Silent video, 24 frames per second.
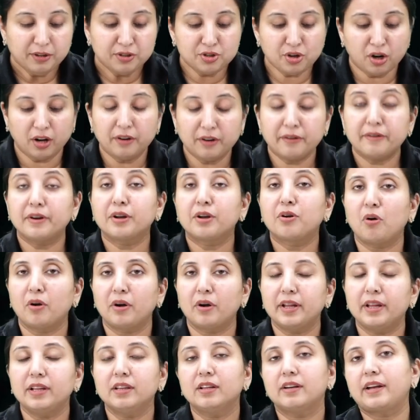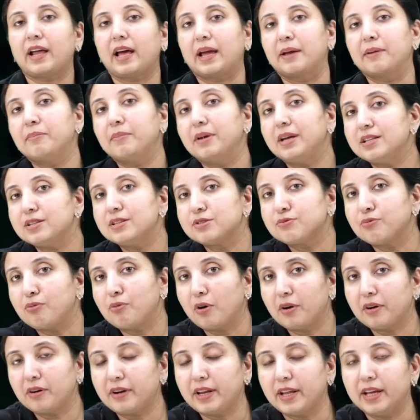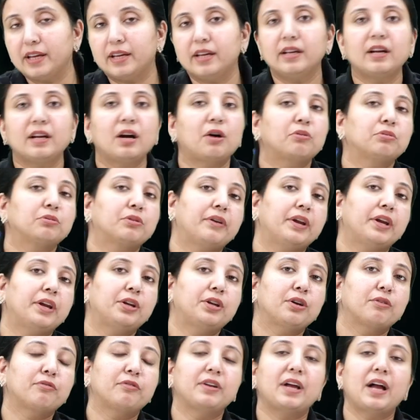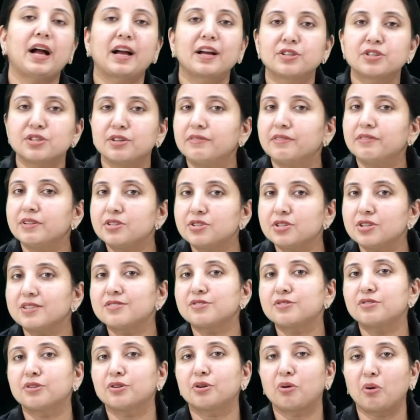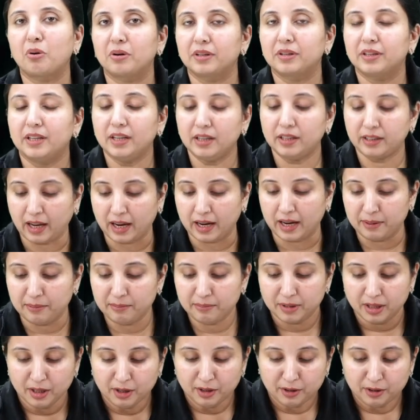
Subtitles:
on recording the time, means for taking out the rate of reaction, we just record the time